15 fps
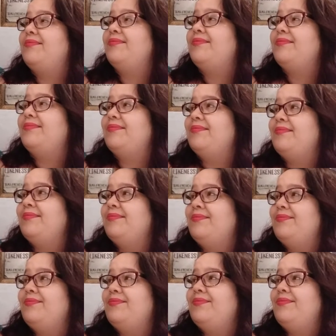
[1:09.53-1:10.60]

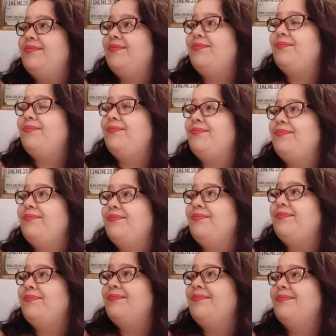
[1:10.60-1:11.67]

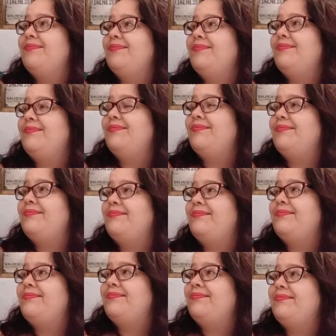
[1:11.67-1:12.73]

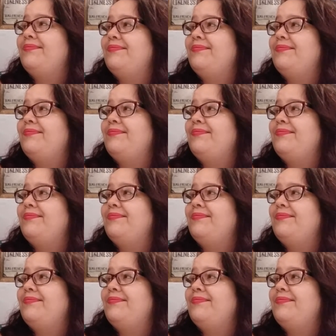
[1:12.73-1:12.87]
[no speech]